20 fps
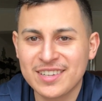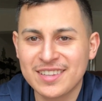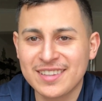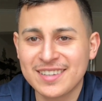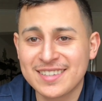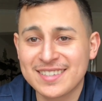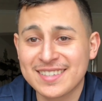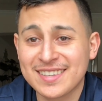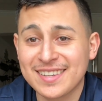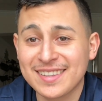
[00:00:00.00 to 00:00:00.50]
She
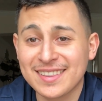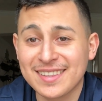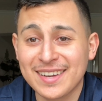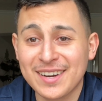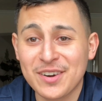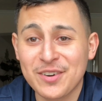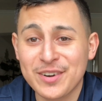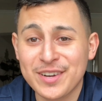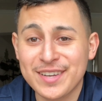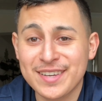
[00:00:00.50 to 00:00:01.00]
looks
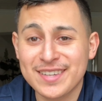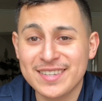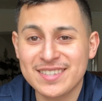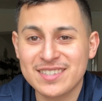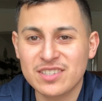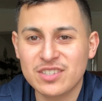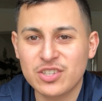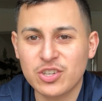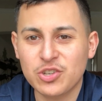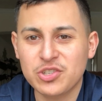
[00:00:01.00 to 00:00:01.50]

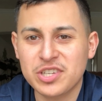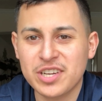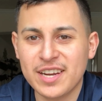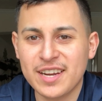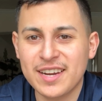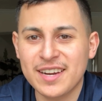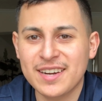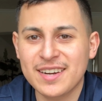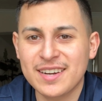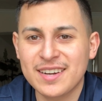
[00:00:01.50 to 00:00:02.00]
hilarious.
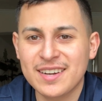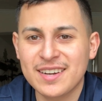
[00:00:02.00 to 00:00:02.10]
Dolce.